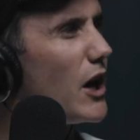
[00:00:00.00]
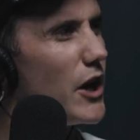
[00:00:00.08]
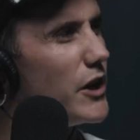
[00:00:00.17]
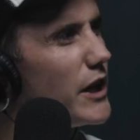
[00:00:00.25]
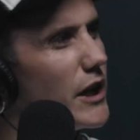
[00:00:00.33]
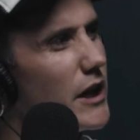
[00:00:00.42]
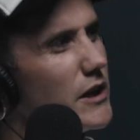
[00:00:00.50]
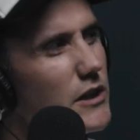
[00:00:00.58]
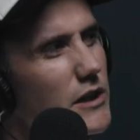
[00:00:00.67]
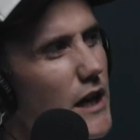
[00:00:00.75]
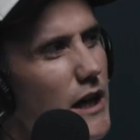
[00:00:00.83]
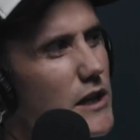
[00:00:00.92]
No.
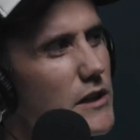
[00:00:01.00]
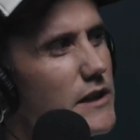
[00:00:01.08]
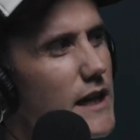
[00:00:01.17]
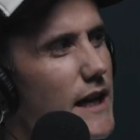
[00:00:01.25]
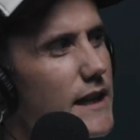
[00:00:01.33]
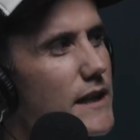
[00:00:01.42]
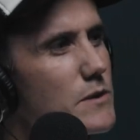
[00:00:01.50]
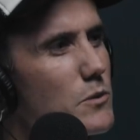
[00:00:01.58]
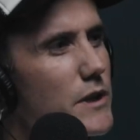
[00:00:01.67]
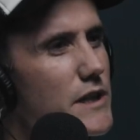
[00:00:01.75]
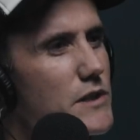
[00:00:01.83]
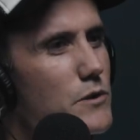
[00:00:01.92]

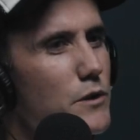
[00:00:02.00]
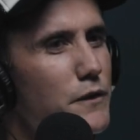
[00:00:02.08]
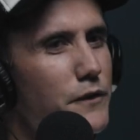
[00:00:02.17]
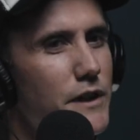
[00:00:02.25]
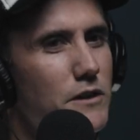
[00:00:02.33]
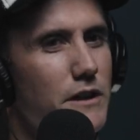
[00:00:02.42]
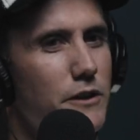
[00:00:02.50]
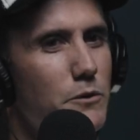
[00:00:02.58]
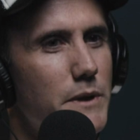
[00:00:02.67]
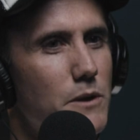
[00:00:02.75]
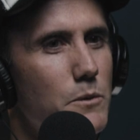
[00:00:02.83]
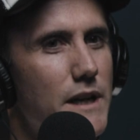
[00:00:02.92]
That's why you sort of feel a
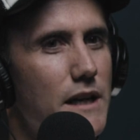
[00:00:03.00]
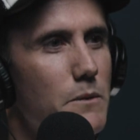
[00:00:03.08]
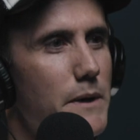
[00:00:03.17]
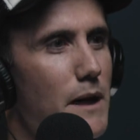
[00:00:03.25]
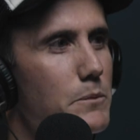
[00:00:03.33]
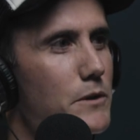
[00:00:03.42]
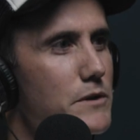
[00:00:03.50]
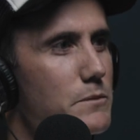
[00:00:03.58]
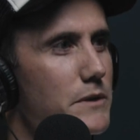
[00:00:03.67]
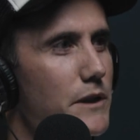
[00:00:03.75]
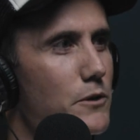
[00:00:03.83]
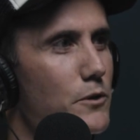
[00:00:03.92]
little bit weird about
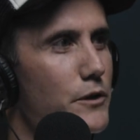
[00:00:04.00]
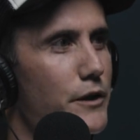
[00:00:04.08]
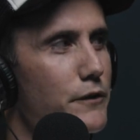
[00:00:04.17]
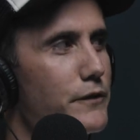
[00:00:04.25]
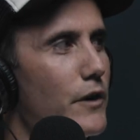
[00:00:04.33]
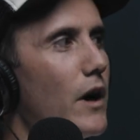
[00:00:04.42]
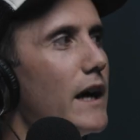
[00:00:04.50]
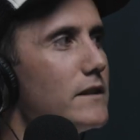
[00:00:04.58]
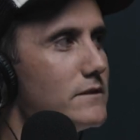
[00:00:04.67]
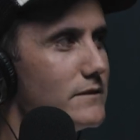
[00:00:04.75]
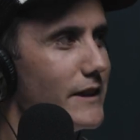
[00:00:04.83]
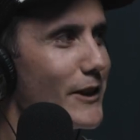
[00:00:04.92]
possibly calling it a fight.
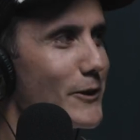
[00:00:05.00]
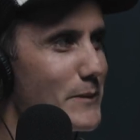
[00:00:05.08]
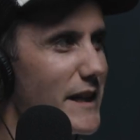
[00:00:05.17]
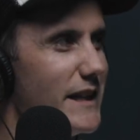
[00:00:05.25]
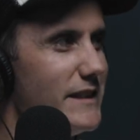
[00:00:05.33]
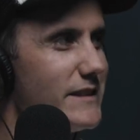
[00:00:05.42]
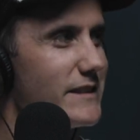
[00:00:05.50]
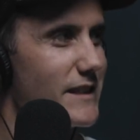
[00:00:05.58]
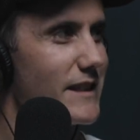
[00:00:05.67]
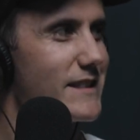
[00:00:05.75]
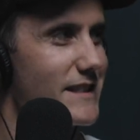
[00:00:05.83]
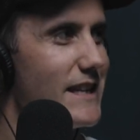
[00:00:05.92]
You know what I
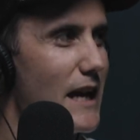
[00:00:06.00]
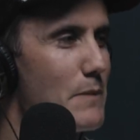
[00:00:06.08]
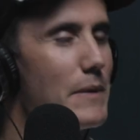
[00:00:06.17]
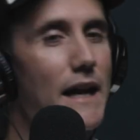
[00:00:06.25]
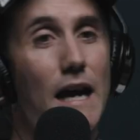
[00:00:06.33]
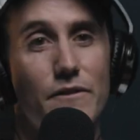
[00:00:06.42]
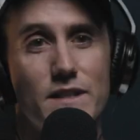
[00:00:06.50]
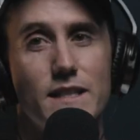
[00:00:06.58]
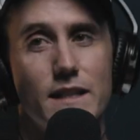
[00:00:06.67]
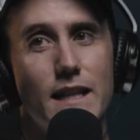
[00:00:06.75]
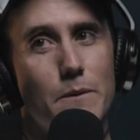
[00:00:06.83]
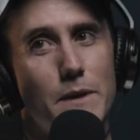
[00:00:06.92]
mean? So but having
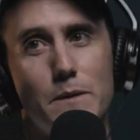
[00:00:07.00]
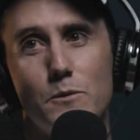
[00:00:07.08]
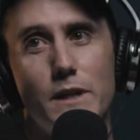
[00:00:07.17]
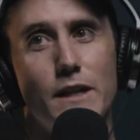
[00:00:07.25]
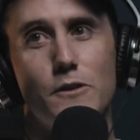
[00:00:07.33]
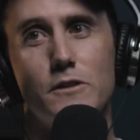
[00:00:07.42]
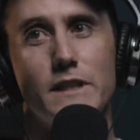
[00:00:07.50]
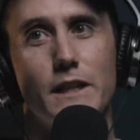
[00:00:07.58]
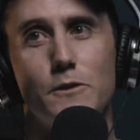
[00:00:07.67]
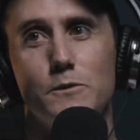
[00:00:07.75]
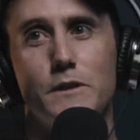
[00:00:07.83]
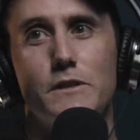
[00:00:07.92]
said that, people get knocked
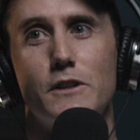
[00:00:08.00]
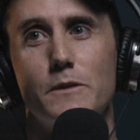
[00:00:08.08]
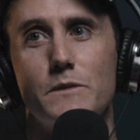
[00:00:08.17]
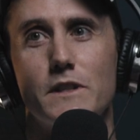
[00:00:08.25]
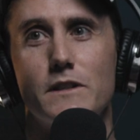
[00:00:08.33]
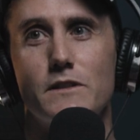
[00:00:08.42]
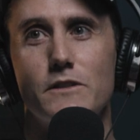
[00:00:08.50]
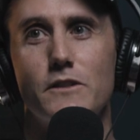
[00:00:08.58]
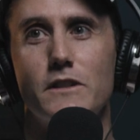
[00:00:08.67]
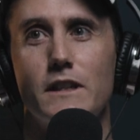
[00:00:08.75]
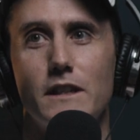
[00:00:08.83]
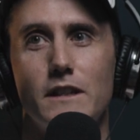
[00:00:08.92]
out all the time, so it's
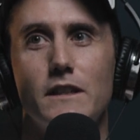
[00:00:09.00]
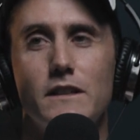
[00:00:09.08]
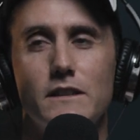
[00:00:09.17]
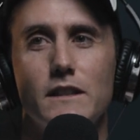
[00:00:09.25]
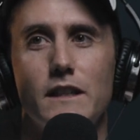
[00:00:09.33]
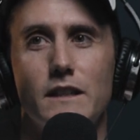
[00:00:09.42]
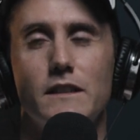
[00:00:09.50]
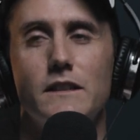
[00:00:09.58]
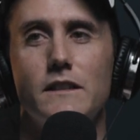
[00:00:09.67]
not. Yeah.